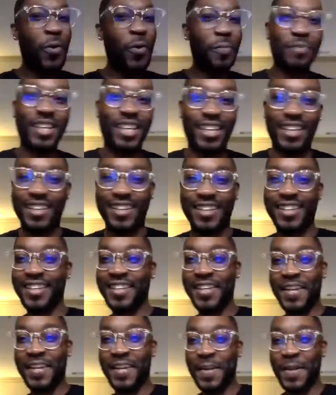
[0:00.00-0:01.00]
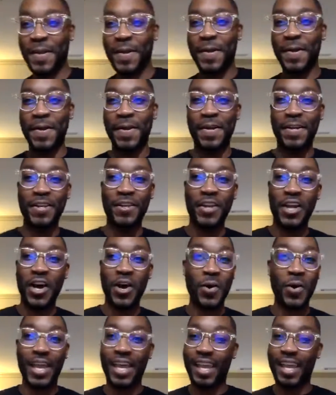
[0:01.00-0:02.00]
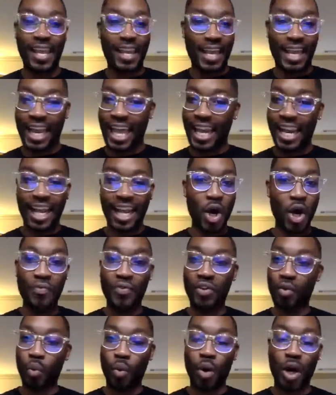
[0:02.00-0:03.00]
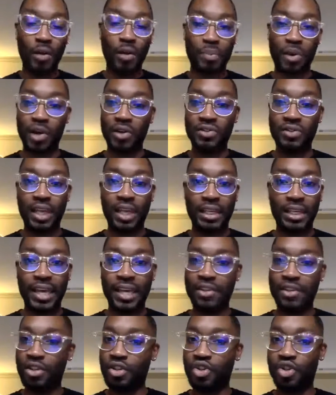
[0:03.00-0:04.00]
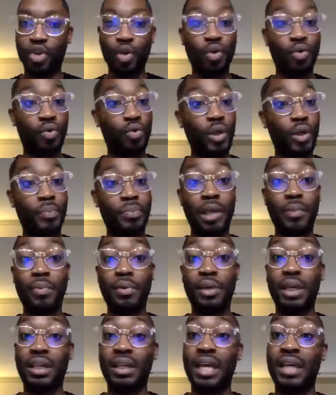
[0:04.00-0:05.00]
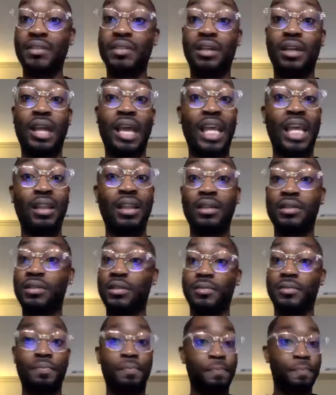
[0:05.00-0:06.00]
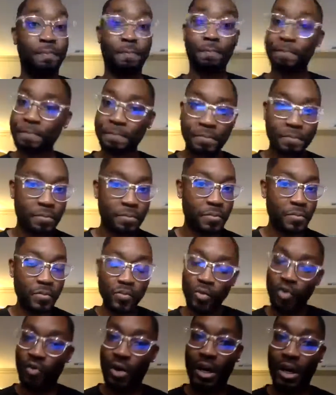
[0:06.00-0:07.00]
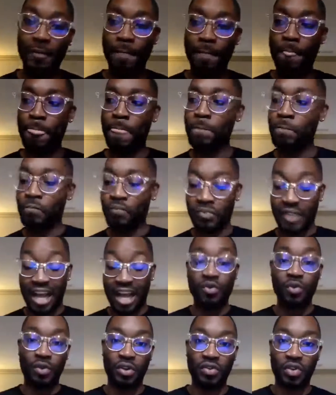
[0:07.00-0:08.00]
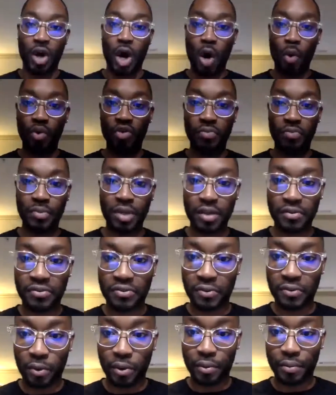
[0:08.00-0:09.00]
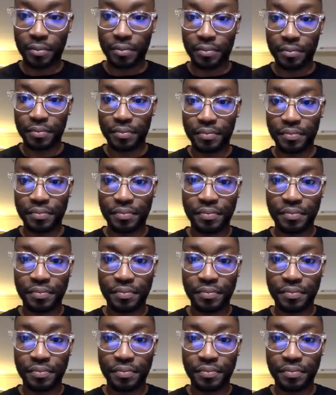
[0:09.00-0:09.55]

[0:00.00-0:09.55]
just on me. You know, and I know if it's one person that catch it, 2-3 people that catch it, and hey, listen, right? That's what this call was meant for.